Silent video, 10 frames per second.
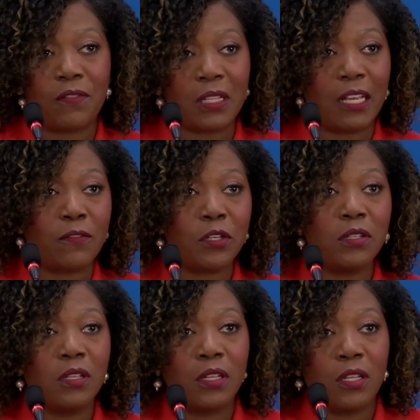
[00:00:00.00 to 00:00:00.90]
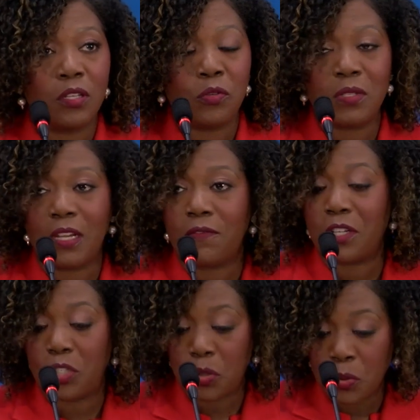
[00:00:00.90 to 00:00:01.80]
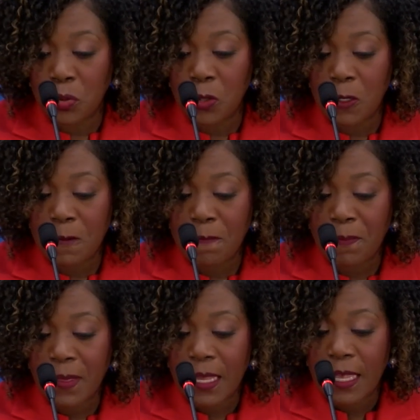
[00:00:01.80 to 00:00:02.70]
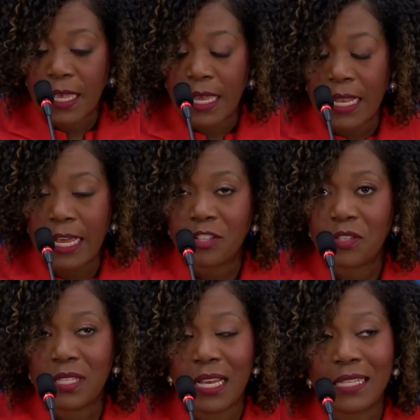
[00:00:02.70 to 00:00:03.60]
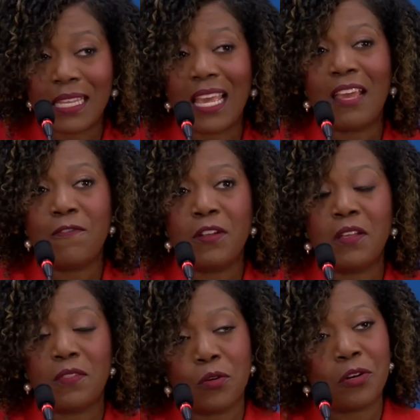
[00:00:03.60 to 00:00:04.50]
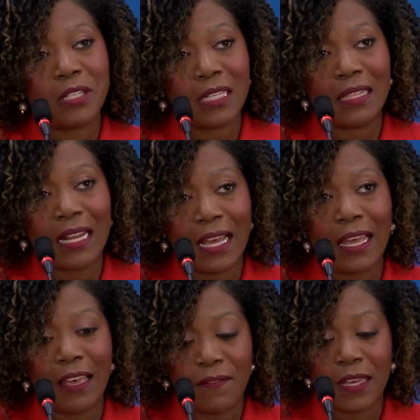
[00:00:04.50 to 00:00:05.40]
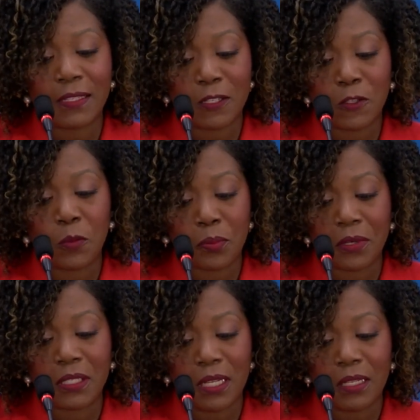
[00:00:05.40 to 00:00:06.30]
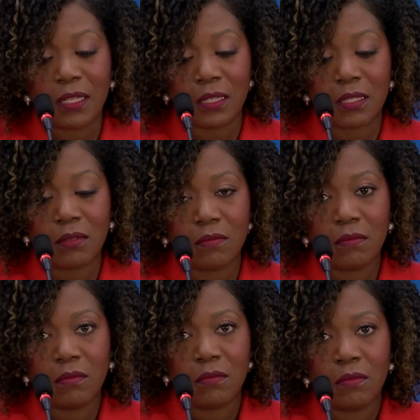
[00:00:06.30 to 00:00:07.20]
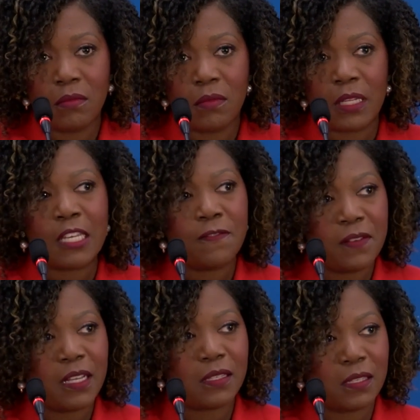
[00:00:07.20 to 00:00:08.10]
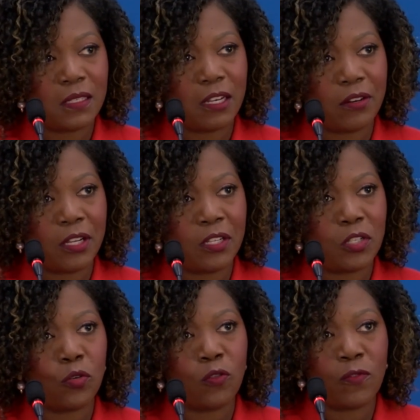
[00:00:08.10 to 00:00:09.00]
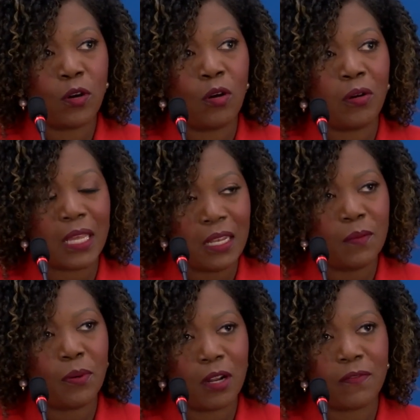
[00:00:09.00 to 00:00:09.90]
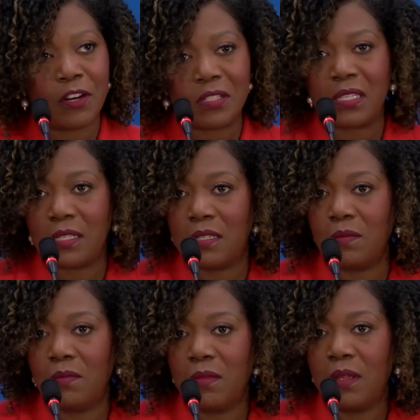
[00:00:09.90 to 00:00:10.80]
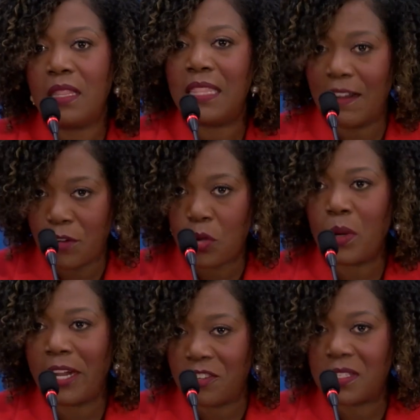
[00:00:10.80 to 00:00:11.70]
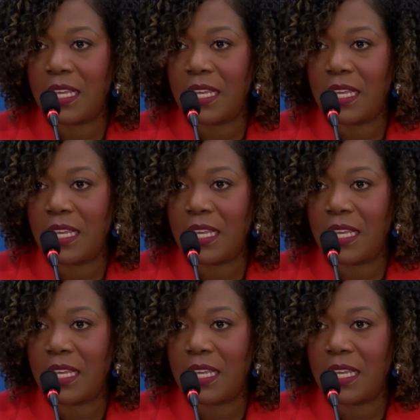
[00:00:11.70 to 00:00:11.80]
every lever, use every tool, and exercise every authority that I have as the superintendent, if necessary, to overhaul any part of our system that requires